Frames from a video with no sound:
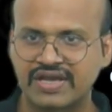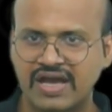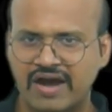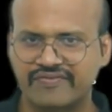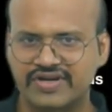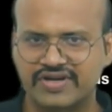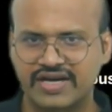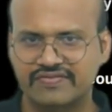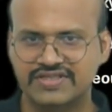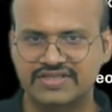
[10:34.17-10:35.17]
After
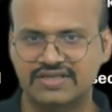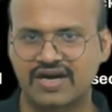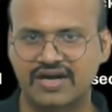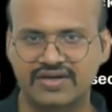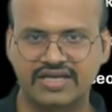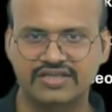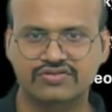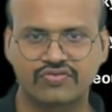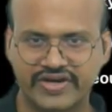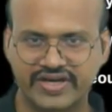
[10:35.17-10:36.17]
that, we see the Earth takes
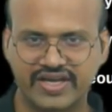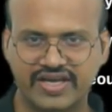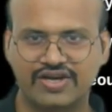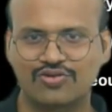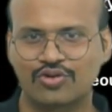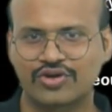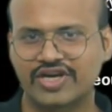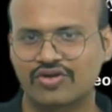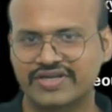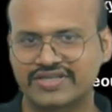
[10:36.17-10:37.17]
1 day to rotate
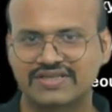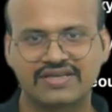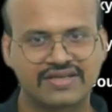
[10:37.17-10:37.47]
on its